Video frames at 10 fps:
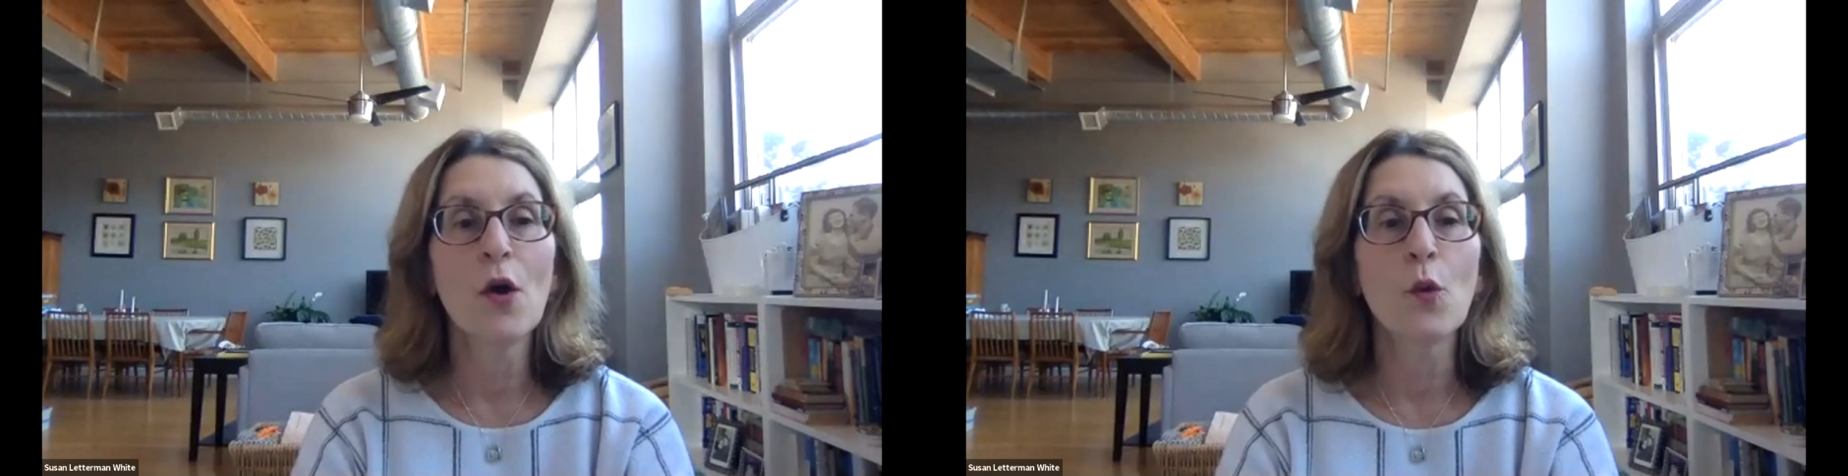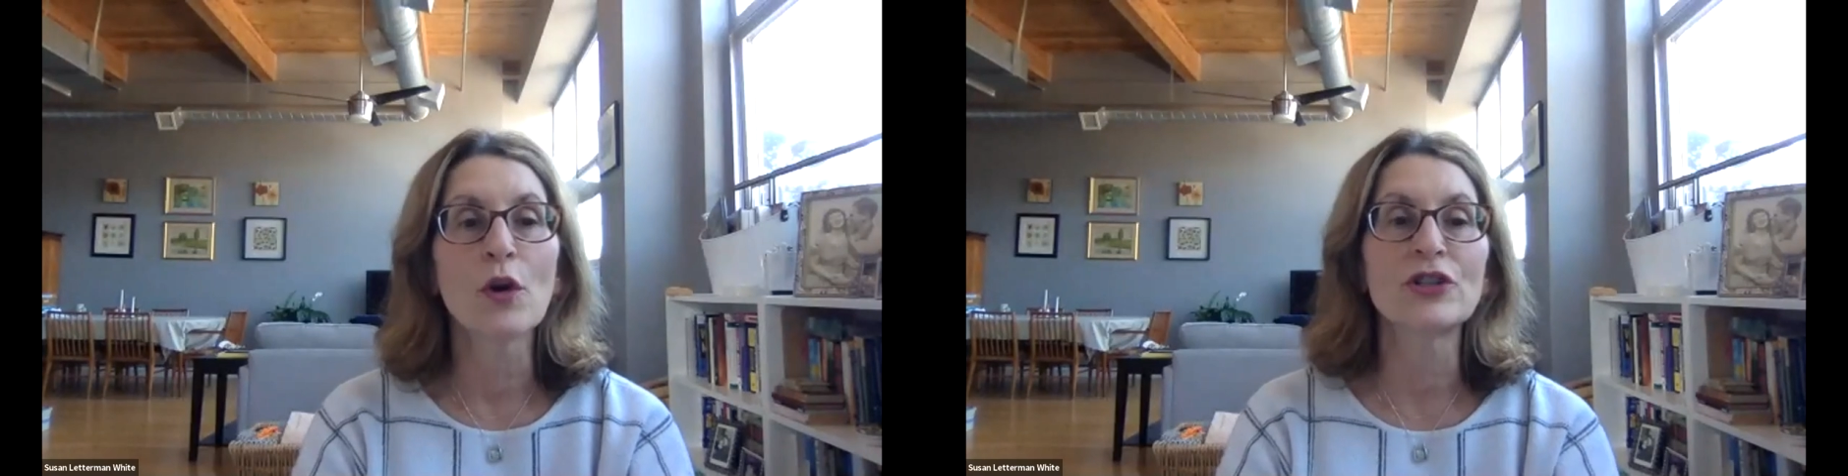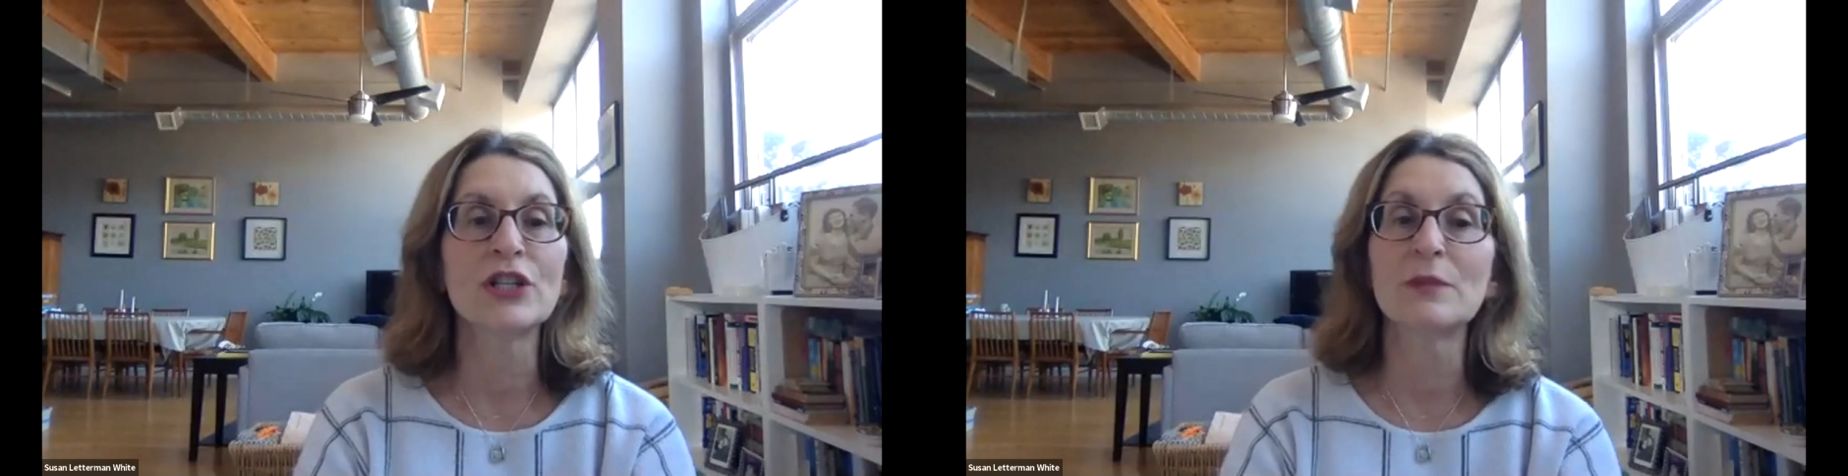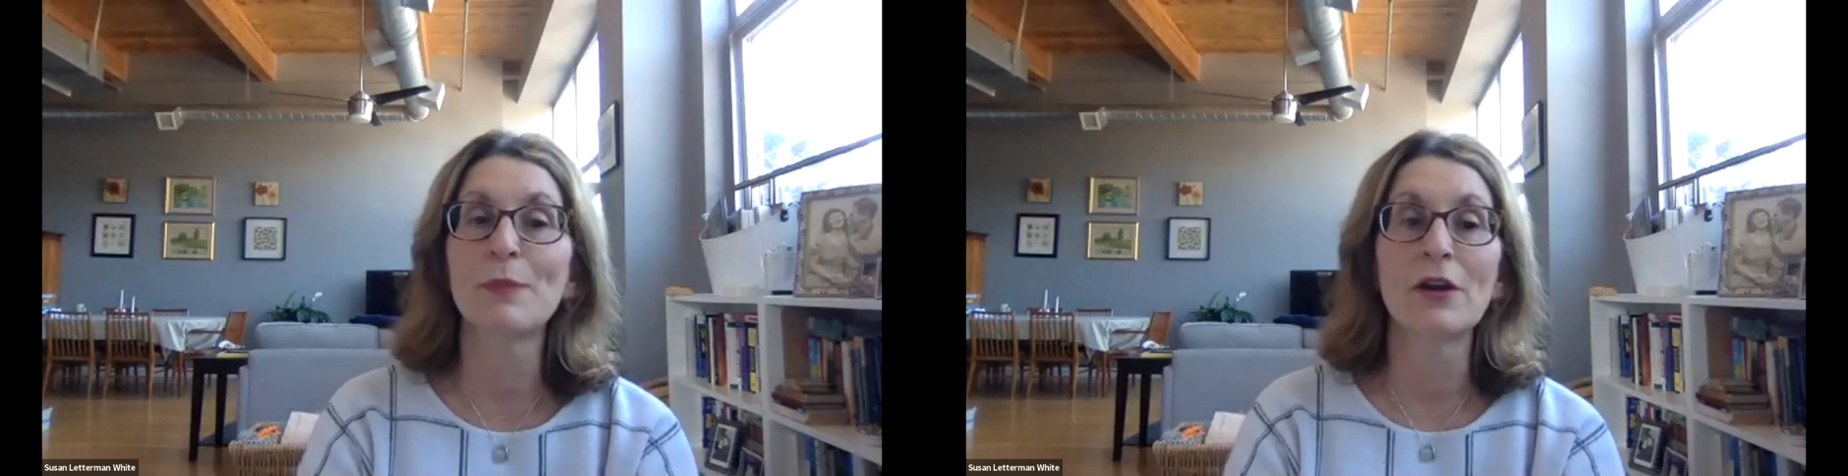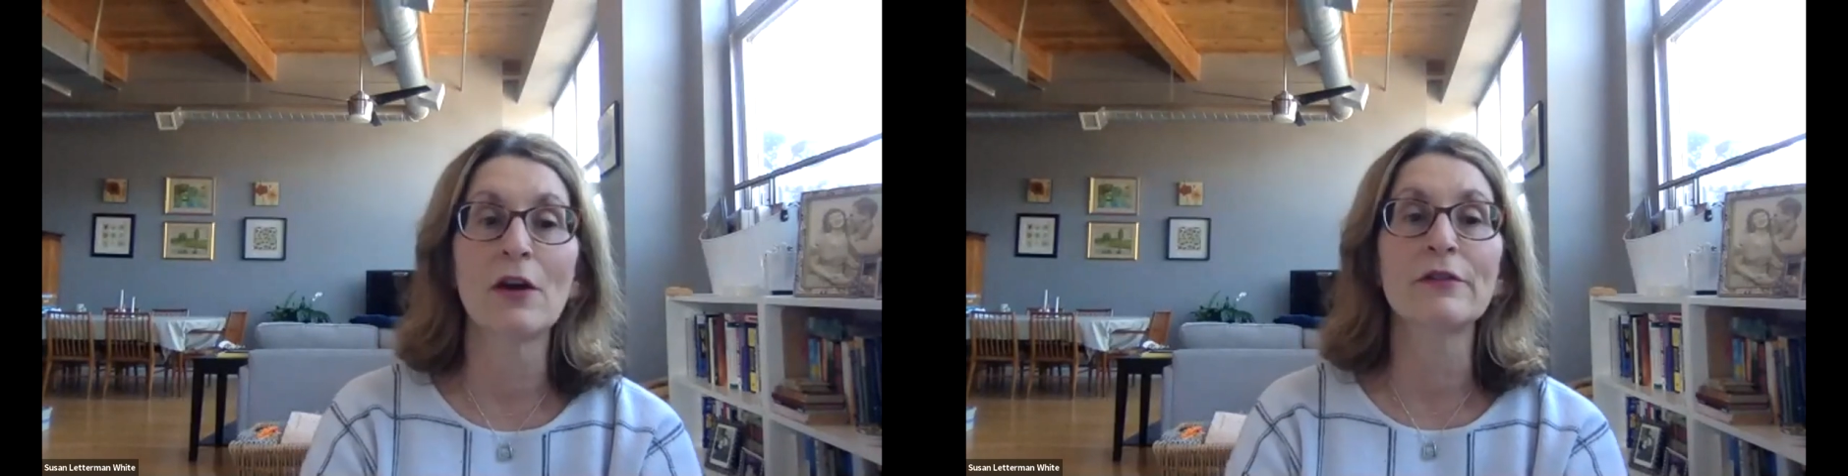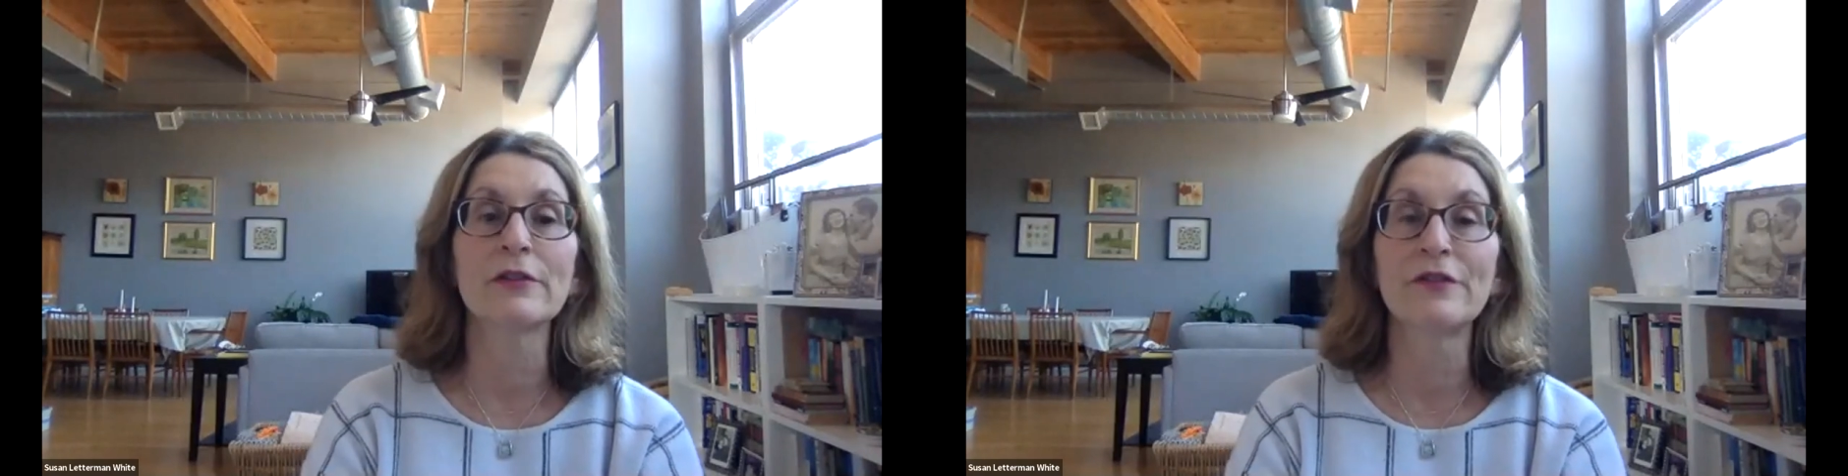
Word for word: where she spent over